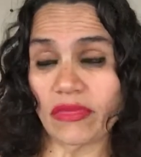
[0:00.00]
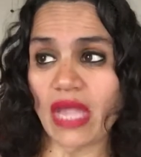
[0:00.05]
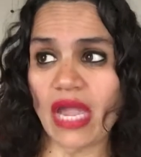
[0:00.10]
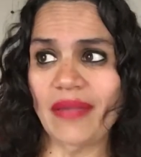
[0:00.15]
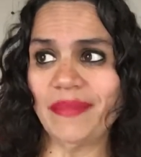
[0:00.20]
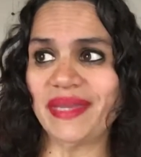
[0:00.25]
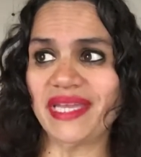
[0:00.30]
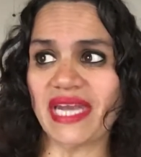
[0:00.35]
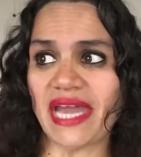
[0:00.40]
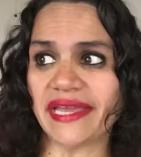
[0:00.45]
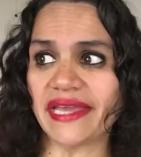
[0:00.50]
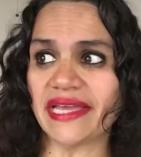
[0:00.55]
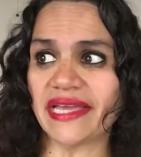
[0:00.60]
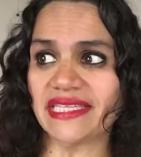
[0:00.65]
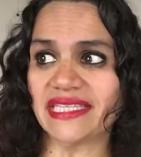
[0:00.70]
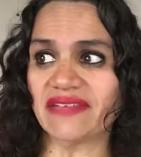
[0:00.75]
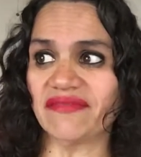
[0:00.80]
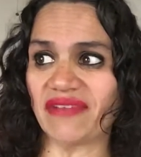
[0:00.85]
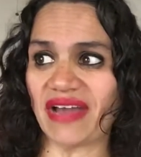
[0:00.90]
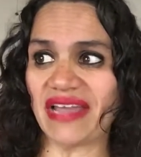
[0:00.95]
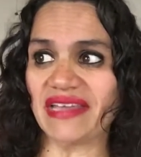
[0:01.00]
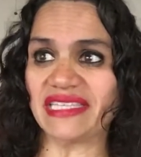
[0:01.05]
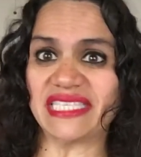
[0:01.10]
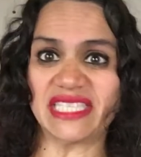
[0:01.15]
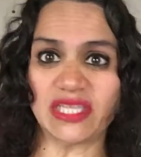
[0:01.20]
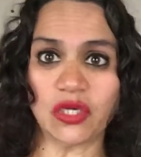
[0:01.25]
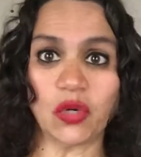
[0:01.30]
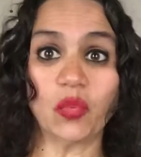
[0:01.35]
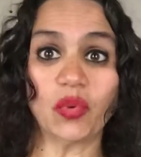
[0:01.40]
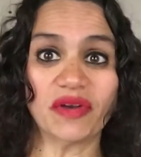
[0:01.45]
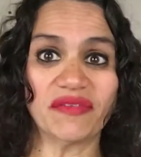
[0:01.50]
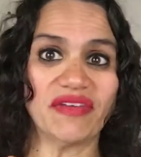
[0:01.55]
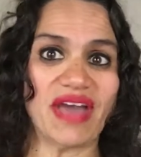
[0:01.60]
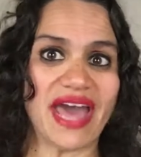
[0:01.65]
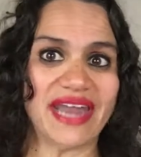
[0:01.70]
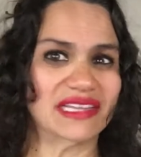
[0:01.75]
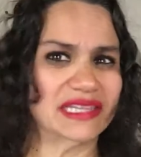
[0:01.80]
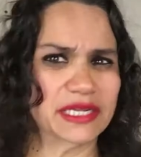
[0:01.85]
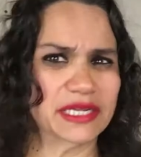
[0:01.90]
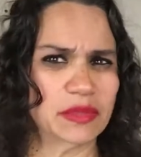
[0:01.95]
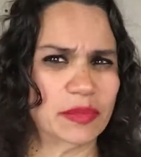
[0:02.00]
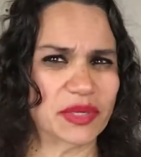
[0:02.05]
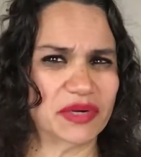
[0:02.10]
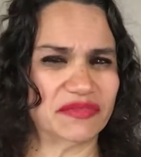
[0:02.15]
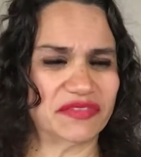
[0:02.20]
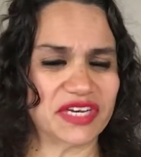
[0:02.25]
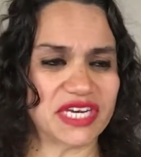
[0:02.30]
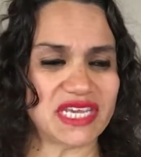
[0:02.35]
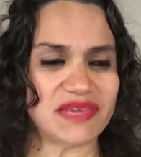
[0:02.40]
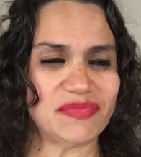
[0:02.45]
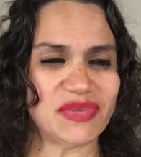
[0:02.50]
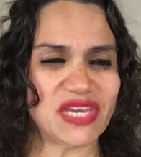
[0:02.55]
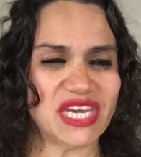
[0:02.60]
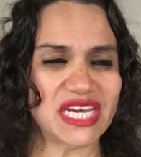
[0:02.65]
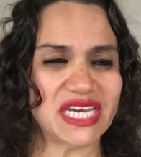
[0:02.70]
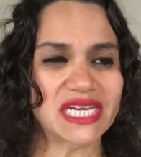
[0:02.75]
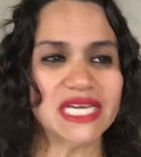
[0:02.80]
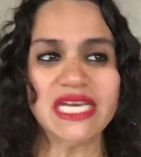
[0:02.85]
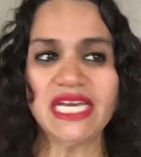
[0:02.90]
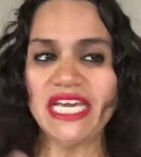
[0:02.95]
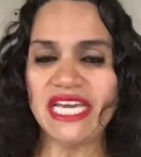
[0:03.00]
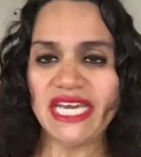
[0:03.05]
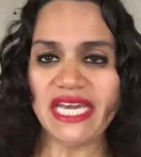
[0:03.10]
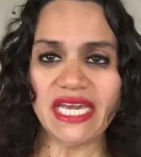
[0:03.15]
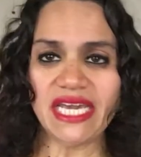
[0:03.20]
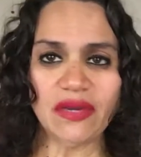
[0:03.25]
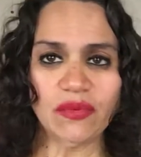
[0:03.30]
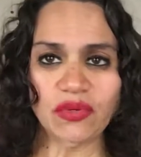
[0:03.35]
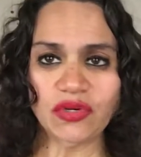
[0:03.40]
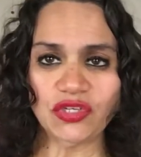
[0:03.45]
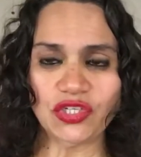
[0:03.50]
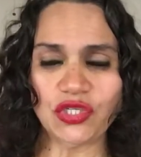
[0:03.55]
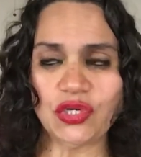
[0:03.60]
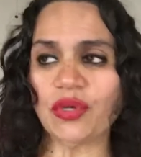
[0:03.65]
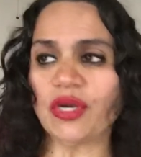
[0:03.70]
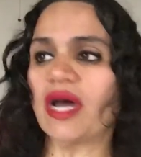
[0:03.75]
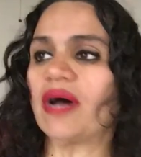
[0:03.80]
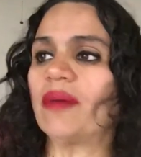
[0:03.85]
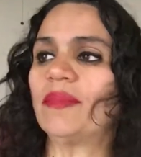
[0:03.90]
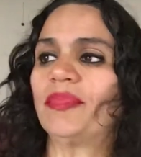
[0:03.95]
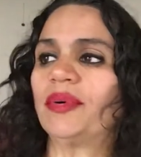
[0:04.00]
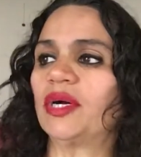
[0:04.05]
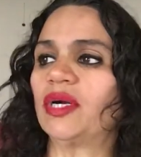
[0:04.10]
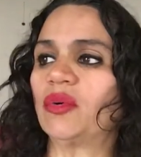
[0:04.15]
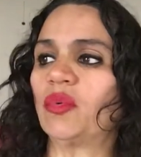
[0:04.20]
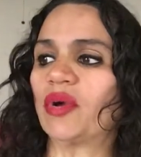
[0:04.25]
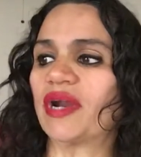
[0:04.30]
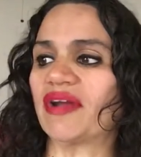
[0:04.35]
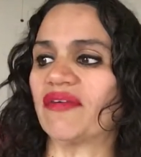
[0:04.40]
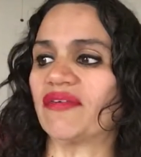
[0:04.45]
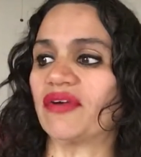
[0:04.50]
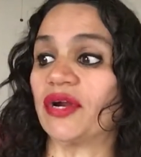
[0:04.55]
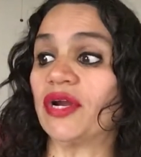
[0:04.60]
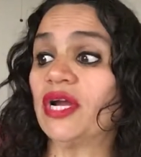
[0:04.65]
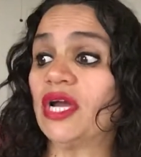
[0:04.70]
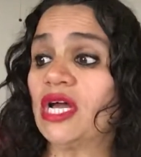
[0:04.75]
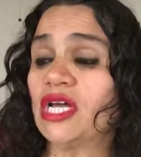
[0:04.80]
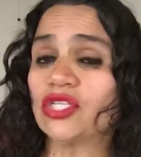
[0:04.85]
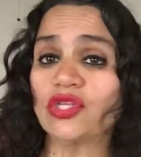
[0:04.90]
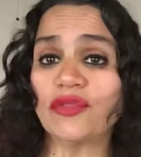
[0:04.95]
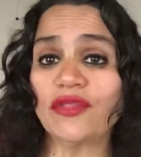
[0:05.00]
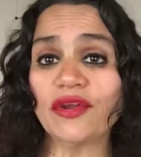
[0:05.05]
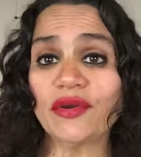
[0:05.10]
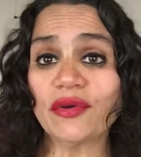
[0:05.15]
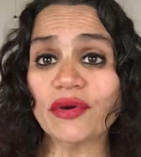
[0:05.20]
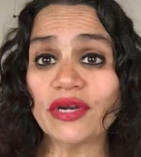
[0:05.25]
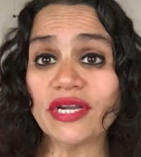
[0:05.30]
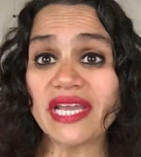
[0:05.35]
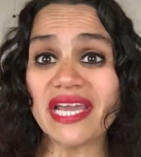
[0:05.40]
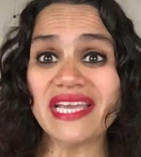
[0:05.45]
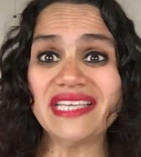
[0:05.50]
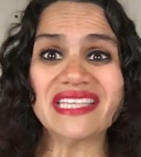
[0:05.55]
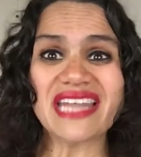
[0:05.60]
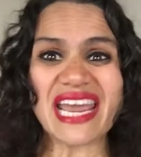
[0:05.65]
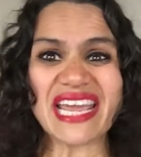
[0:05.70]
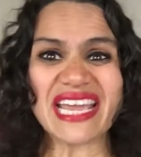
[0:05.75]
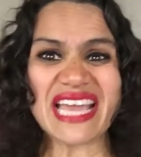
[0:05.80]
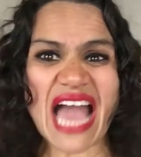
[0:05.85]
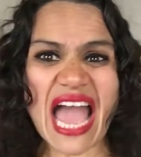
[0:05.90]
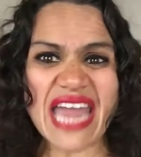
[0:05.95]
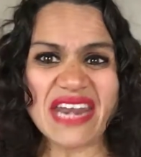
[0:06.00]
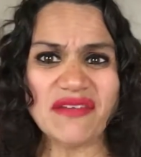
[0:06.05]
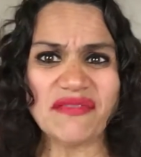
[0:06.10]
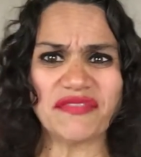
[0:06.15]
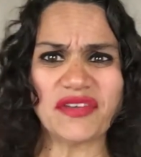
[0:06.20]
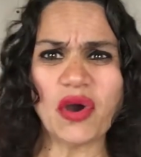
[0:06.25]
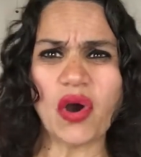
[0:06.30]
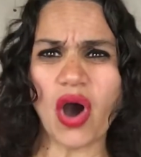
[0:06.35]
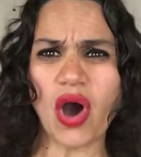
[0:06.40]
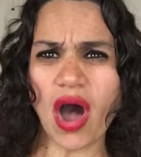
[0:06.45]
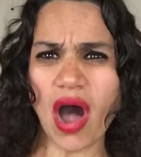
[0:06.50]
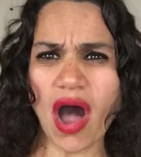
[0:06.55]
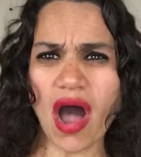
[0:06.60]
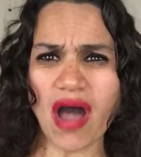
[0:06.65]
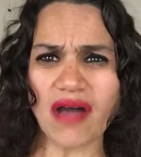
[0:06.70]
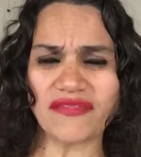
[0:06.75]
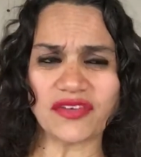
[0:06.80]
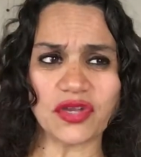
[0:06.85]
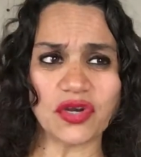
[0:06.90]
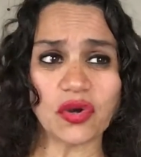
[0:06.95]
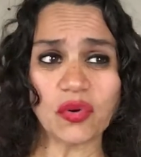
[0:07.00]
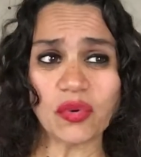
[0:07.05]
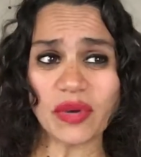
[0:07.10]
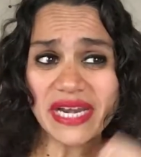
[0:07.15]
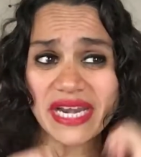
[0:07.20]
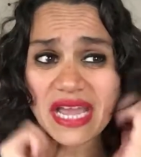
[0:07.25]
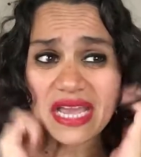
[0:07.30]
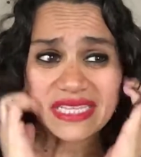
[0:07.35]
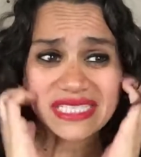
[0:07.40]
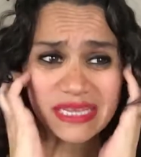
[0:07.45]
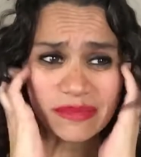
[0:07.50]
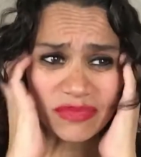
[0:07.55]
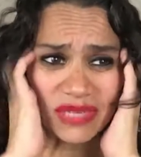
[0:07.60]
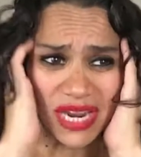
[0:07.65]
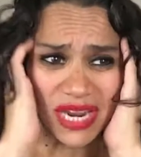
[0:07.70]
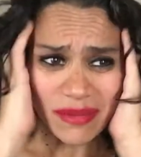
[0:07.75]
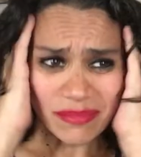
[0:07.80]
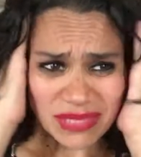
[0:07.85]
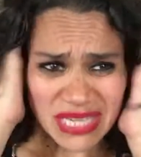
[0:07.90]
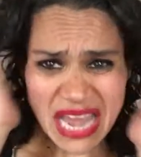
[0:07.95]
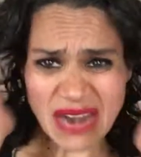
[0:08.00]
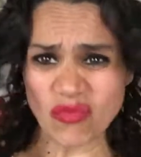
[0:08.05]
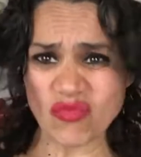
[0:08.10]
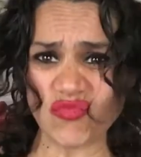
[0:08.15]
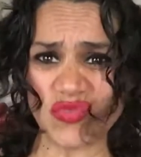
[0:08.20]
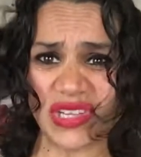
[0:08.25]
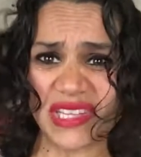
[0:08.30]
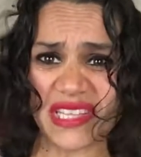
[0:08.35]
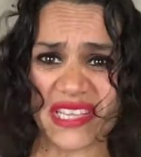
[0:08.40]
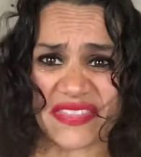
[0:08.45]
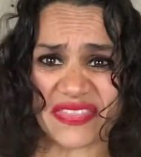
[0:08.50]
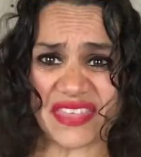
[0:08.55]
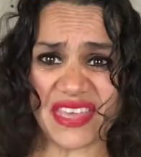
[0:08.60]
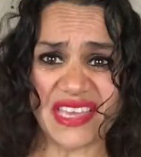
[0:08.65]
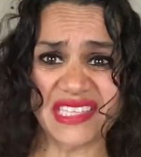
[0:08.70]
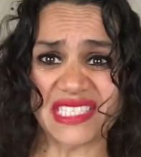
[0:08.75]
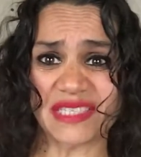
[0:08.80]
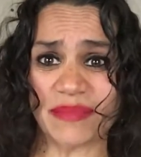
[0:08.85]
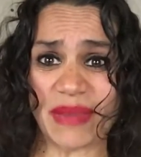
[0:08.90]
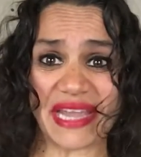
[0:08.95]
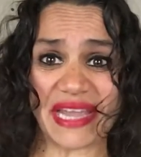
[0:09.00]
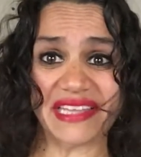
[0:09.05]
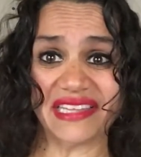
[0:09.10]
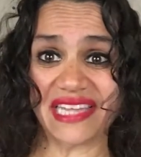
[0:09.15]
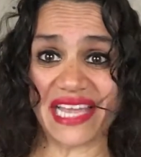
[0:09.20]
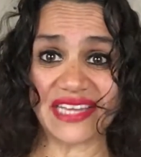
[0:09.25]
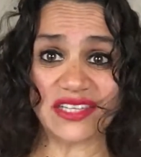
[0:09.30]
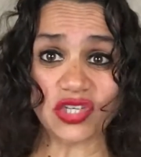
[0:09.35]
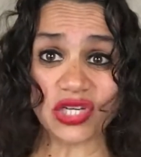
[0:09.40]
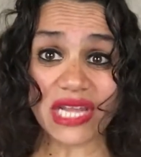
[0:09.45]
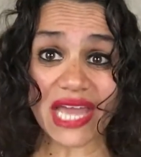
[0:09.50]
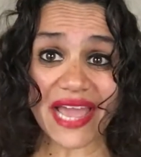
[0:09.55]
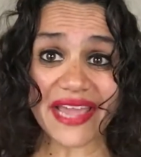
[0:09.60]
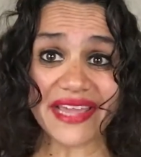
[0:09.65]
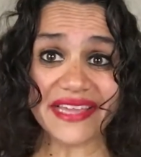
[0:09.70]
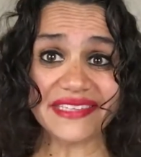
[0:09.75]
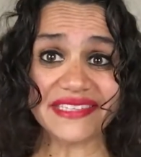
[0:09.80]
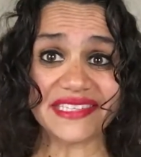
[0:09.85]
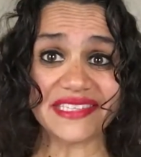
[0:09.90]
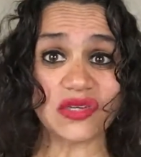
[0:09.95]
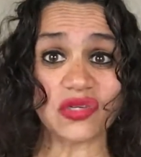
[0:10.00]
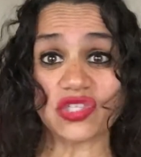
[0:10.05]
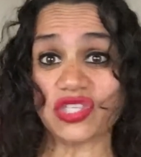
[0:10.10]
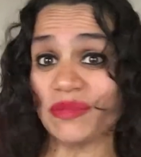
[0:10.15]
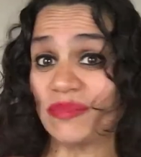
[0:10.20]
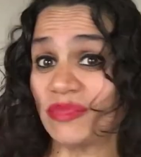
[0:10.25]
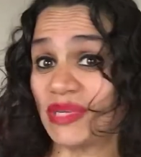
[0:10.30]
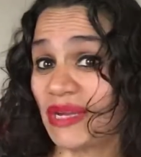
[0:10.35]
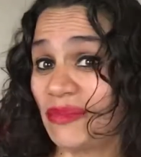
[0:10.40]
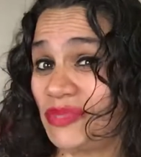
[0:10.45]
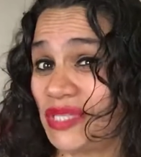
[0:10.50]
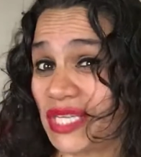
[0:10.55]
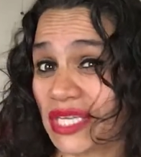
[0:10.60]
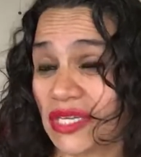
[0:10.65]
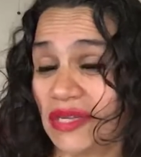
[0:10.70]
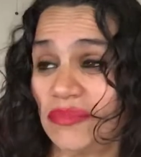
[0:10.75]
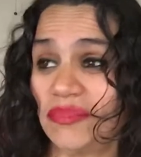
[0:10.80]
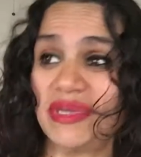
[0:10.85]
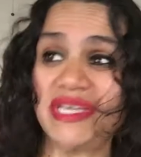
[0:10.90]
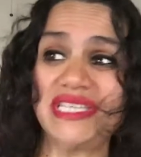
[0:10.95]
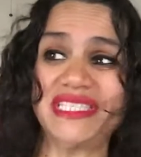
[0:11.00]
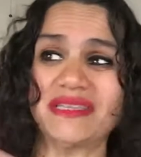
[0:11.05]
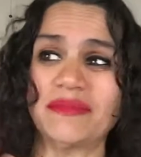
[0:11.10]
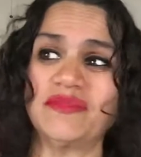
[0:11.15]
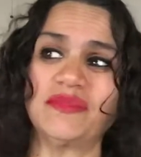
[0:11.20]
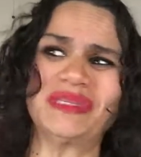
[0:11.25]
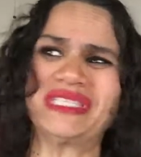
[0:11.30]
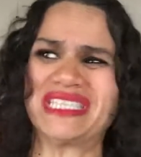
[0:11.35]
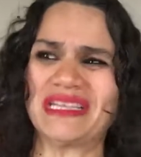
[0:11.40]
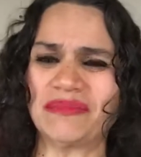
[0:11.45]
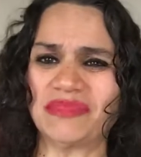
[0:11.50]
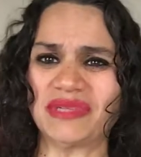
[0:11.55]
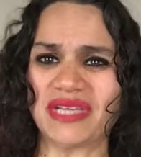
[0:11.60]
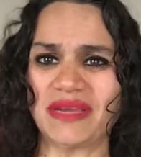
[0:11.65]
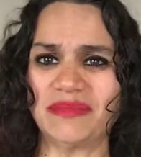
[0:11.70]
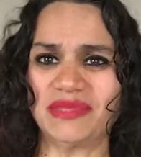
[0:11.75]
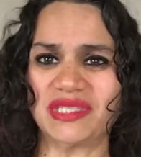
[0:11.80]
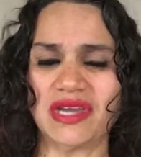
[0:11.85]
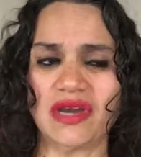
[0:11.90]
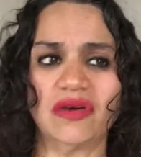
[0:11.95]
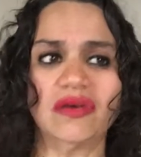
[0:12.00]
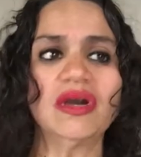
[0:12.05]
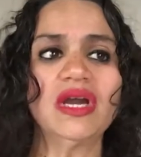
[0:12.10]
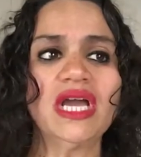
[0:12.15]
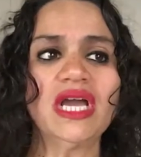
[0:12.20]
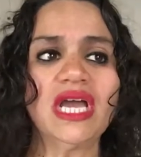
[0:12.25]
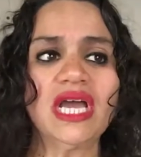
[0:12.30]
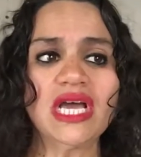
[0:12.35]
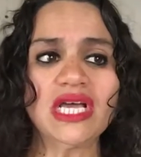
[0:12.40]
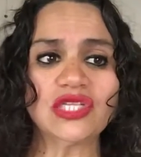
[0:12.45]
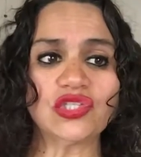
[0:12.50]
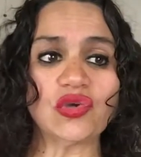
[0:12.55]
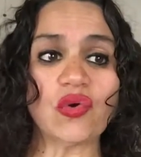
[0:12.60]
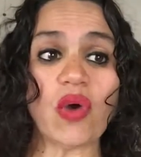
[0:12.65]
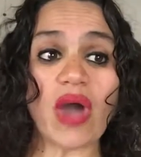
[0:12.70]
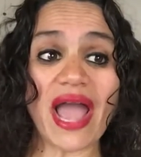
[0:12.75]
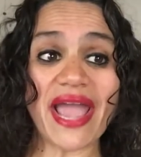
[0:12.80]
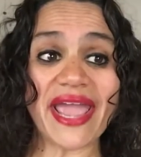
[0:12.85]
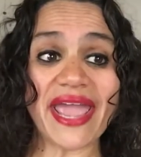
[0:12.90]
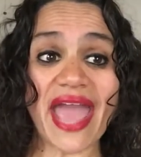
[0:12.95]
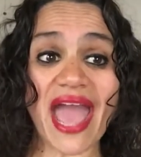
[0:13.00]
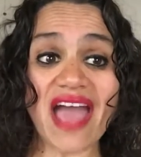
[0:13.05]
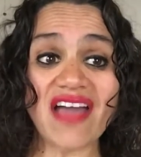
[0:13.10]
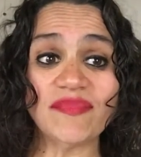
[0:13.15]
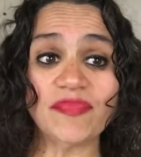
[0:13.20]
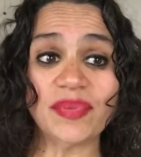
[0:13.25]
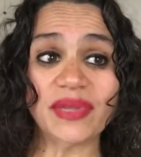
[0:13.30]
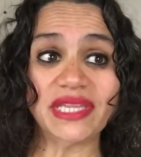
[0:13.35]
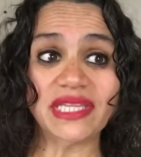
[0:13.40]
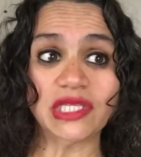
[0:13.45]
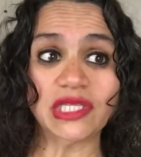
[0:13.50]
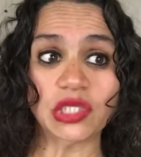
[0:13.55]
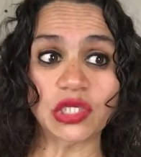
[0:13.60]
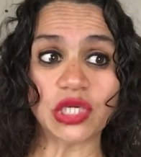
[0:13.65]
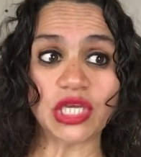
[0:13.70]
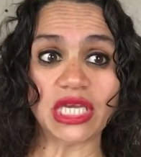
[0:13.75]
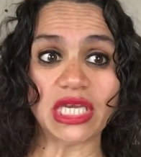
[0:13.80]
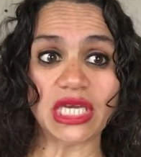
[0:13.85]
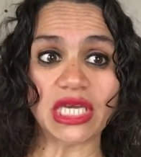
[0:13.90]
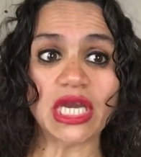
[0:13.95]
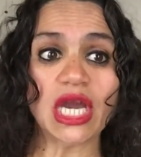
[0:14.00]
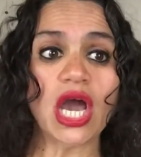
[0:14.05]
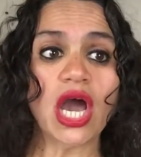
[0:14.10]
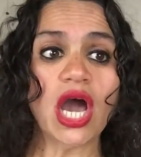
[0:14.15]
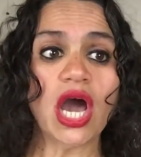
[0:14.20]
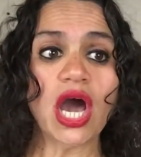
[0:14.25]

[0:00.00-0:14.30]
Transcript: I mean, I guess if I still would have had a little bit of anemia, it would have shown up, but whatever. So there are days that I kind of feel off, you know, and sometimes I don't really think it's my electrolytes. You know, sometimes it could be, but sometimes no. So I have been looking